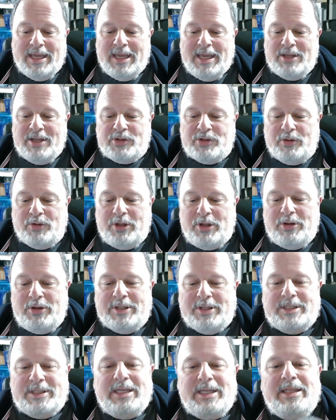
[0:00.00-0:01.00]
so that you
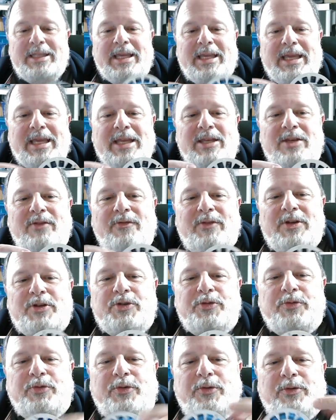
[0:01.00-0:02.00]
could see the
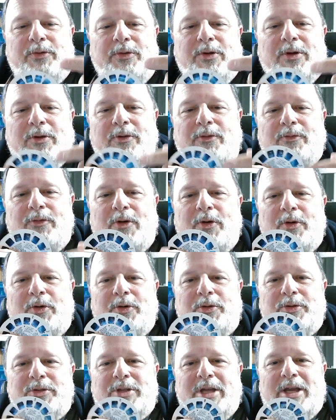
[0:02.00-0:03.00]
individual
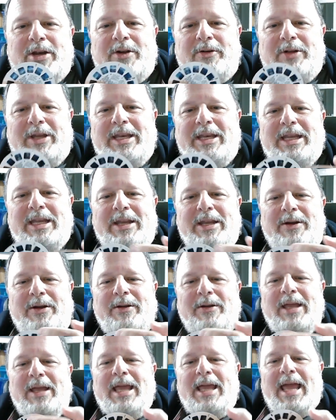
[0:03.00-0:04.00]
photos that are in here.